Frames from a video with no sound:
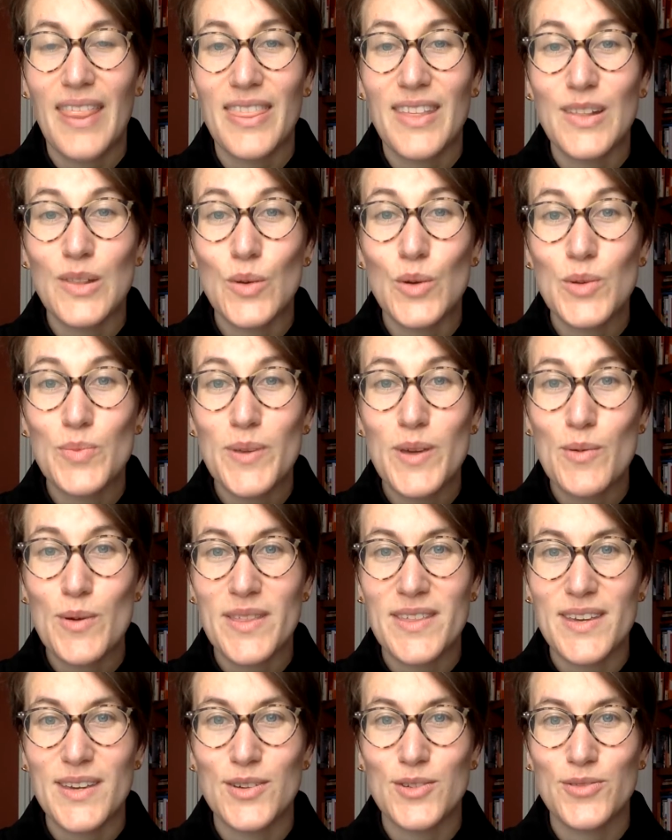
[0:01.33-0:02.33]
The Lord be
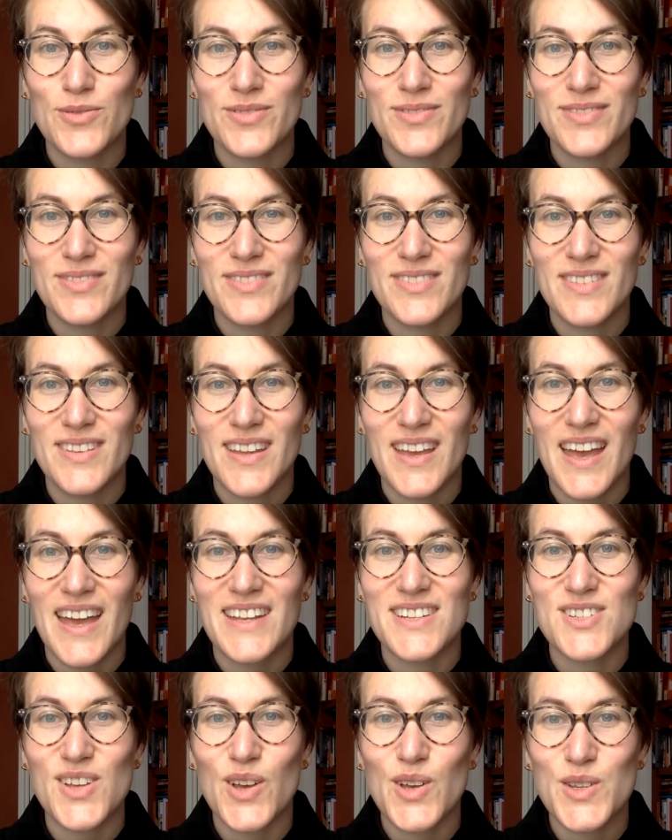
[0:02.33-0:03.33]
with you,
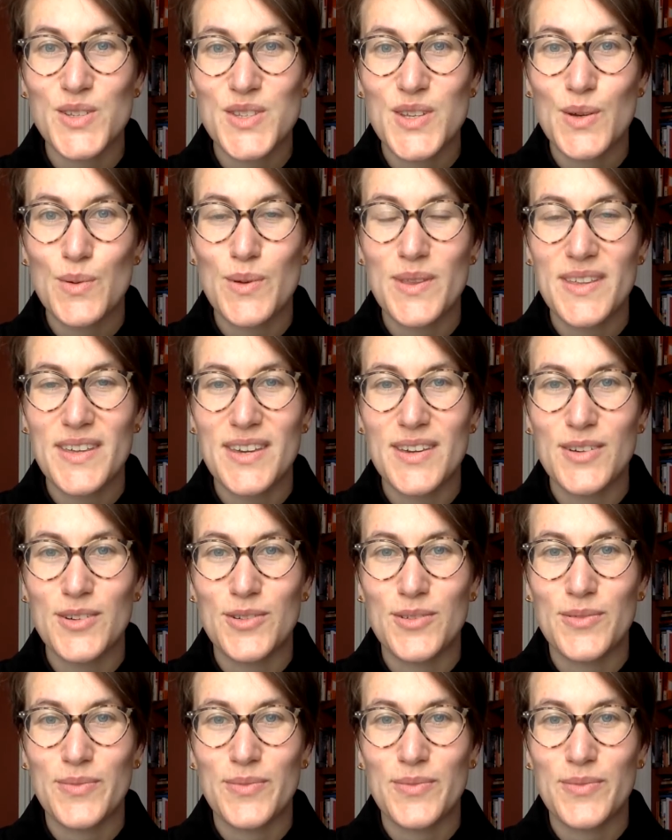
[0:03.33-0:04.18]
and also with you.